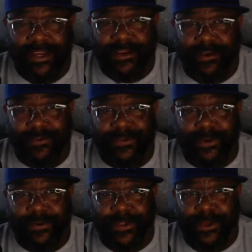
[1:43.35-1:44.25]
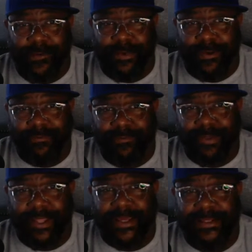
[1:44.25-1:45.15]
goes to Oklahoma,
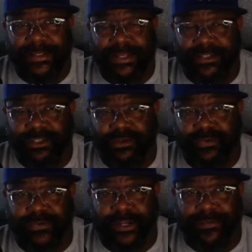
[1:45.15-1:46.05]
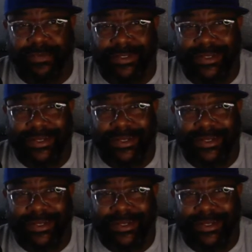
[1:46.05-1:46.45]
plays as a true freshman